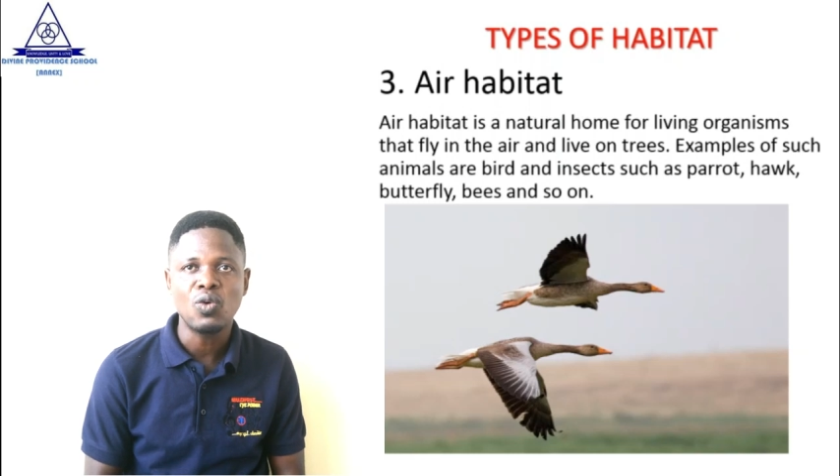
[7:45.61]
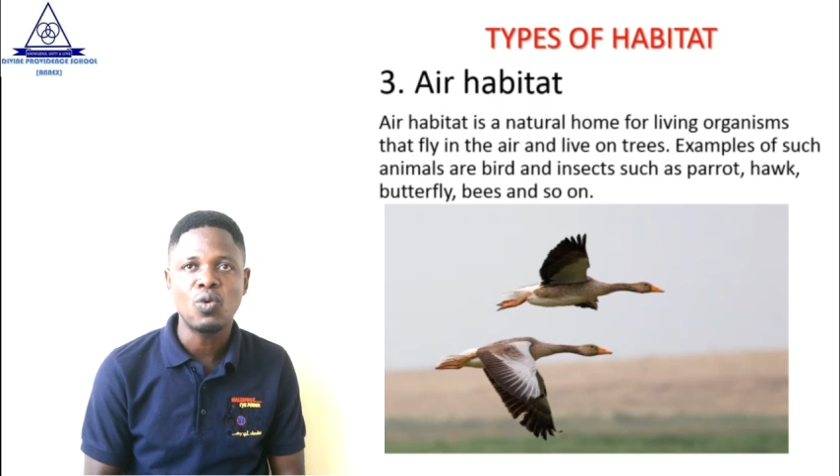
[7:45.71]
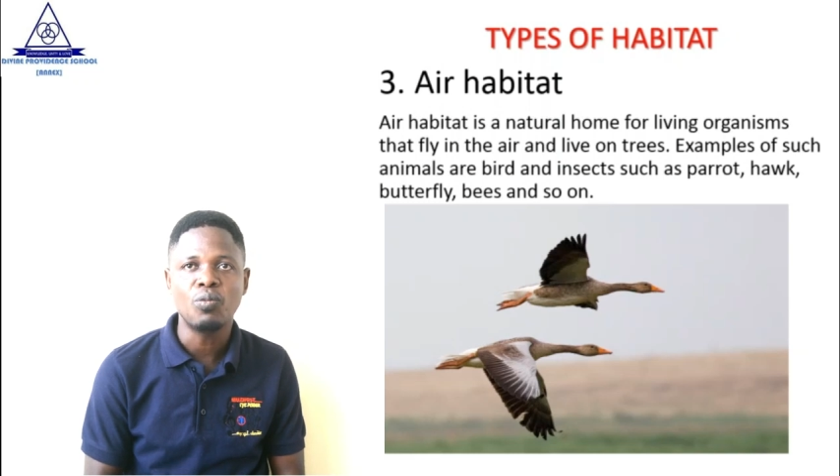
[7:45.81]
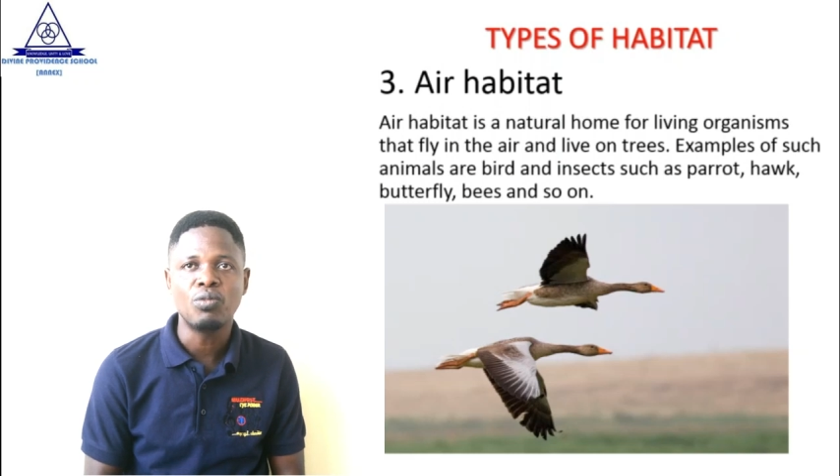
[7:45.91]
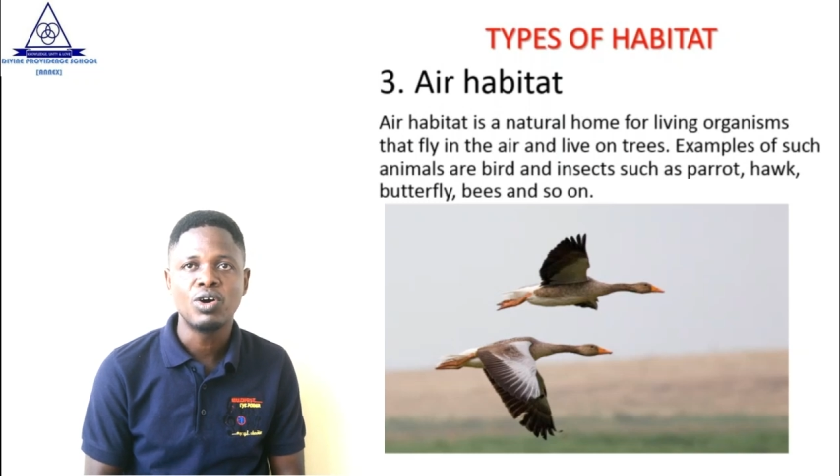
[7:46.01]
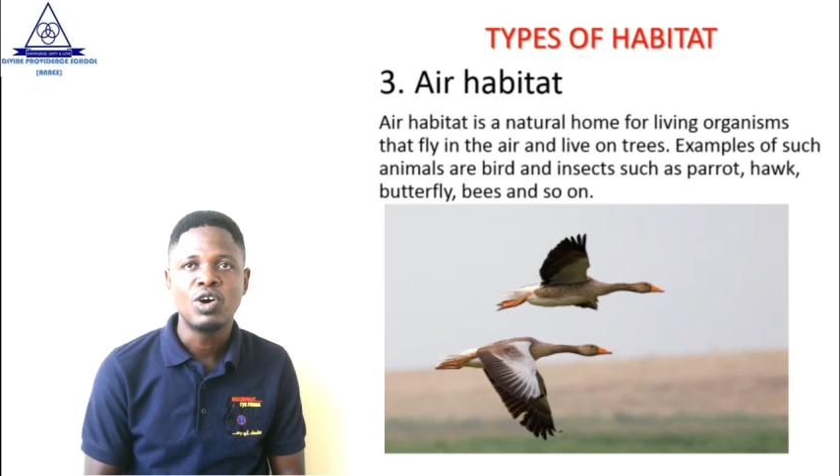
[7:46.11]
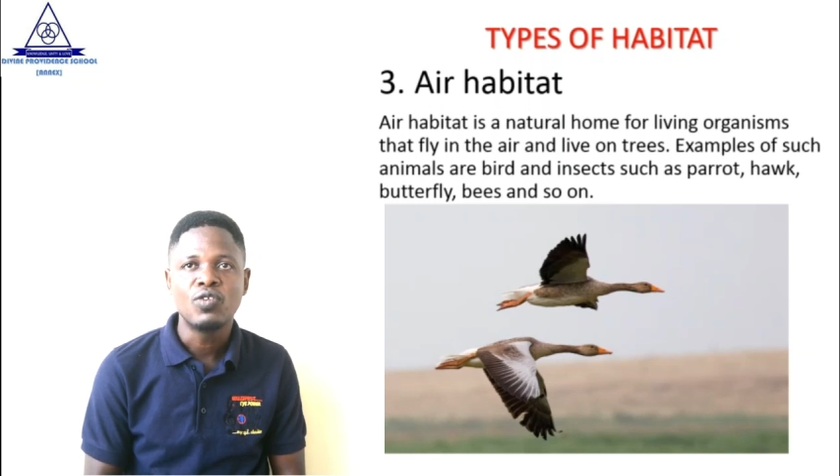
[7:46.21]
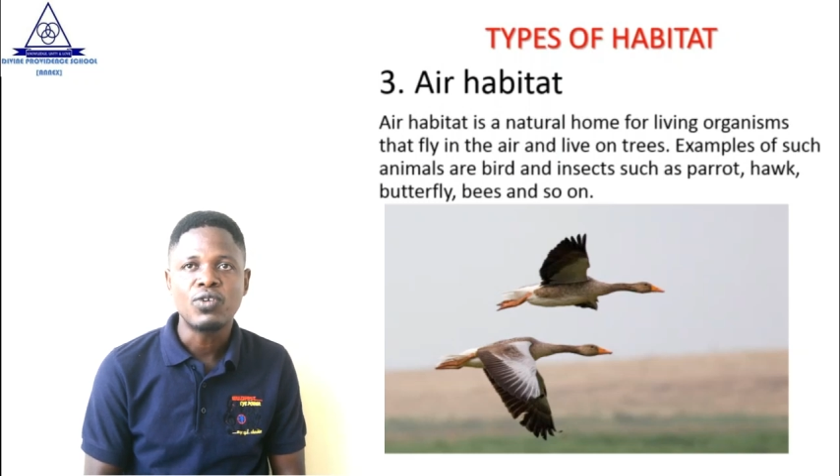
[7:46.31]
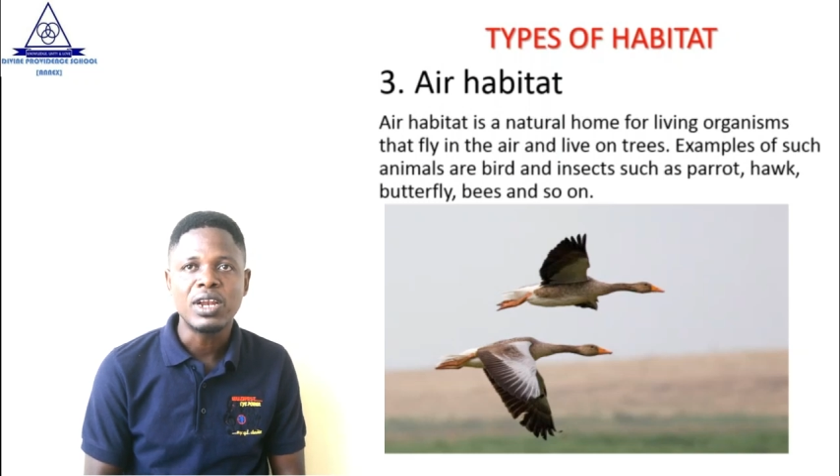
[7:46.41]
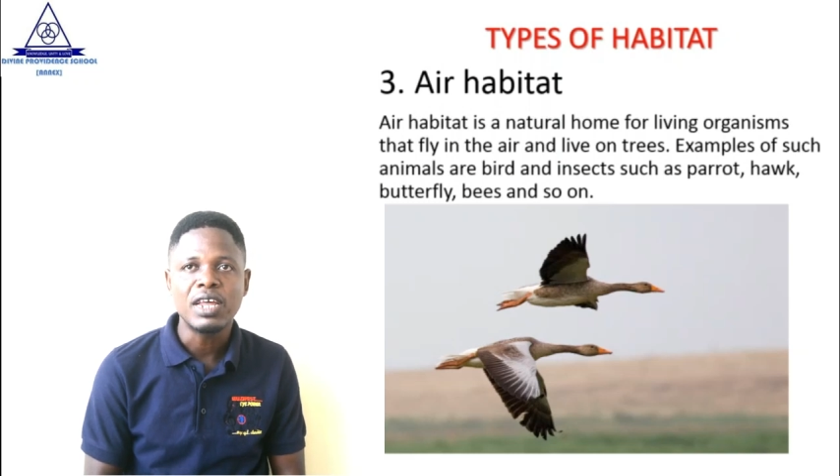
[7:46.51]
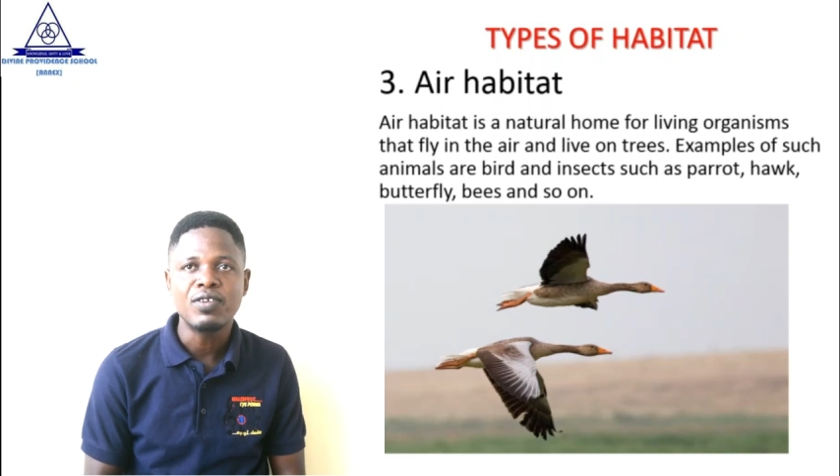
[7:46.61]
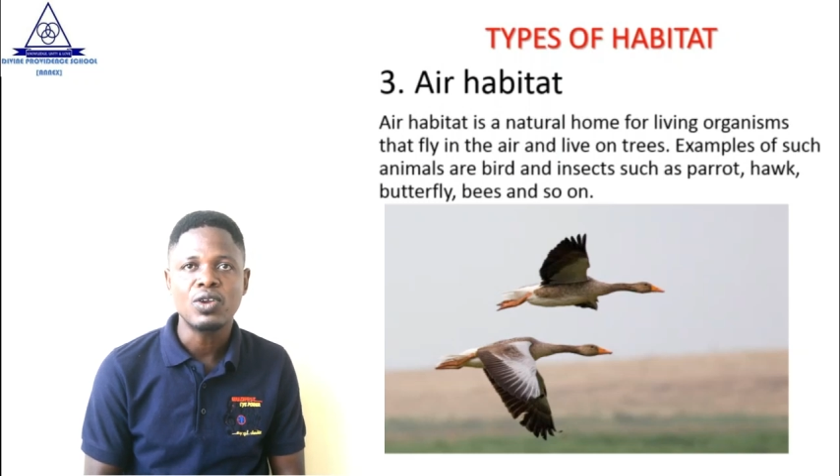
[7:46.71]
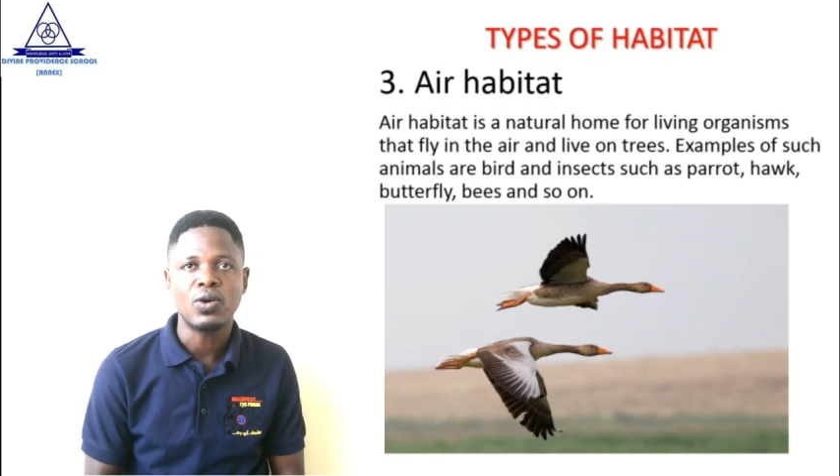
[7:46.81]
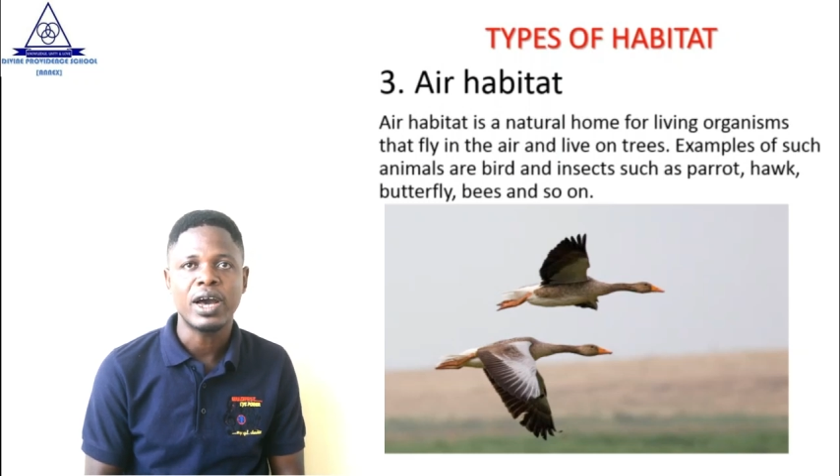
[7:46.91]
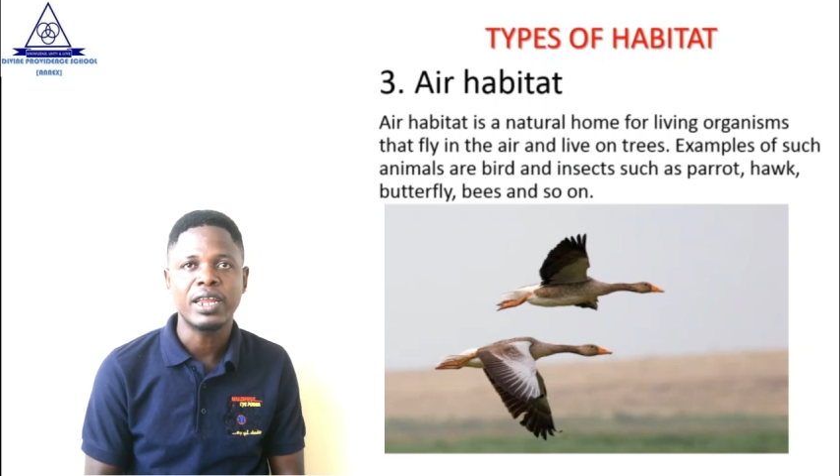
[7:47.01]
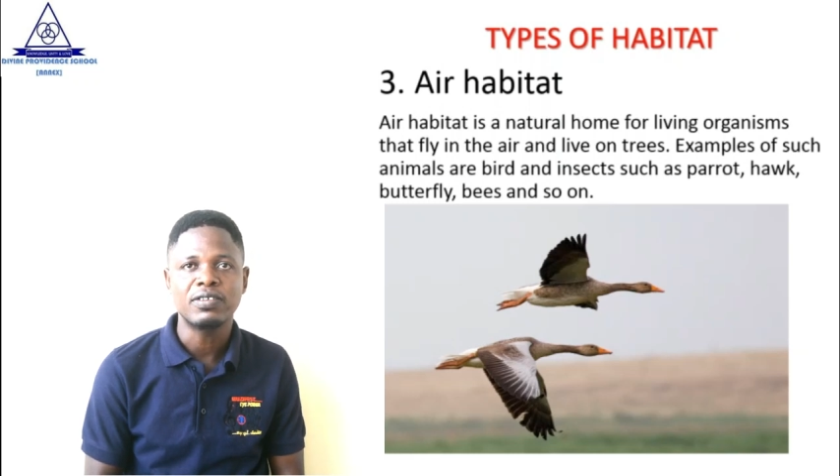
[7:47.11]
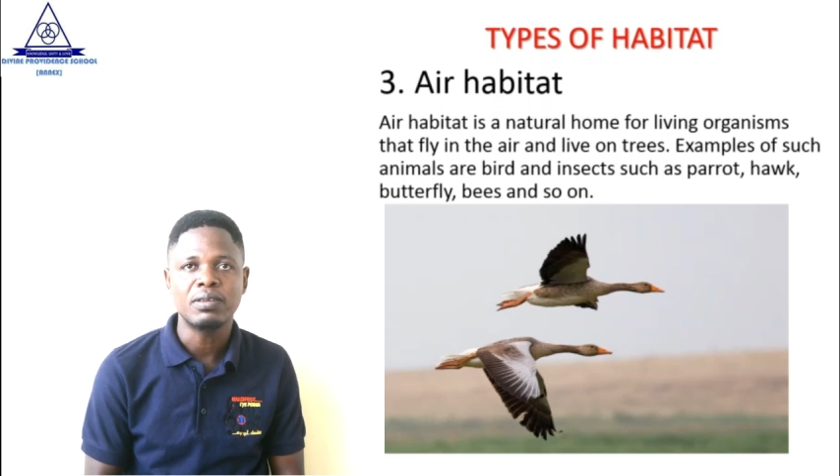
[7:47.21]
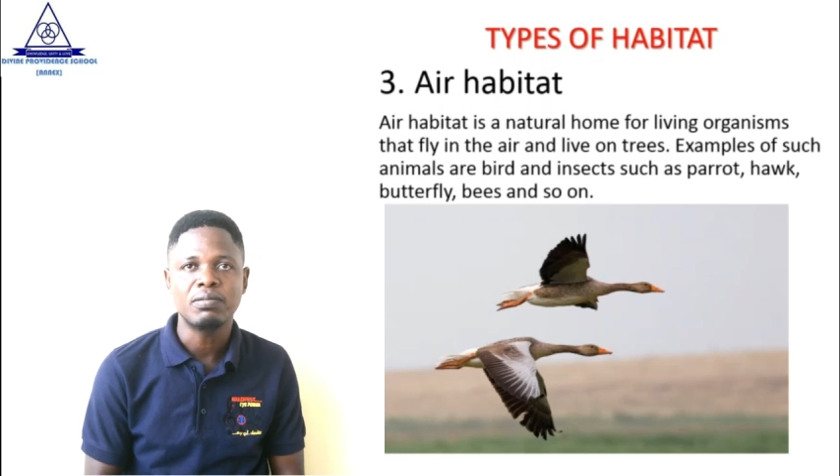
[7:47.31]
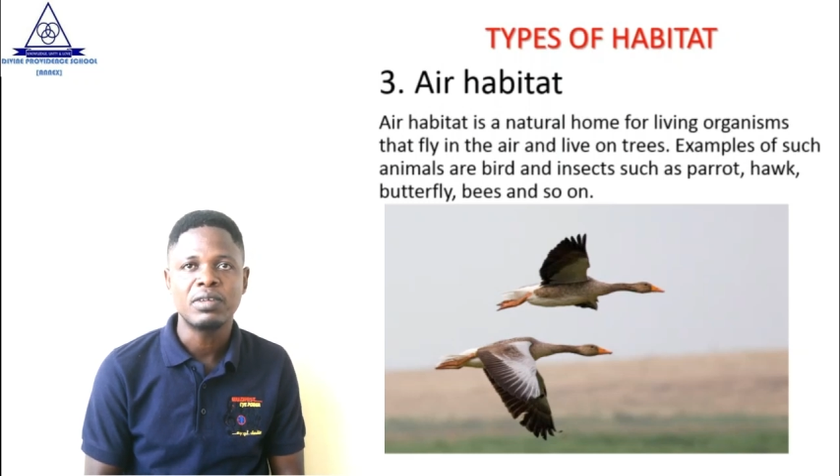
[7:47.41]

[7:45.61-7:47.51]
home for living organisms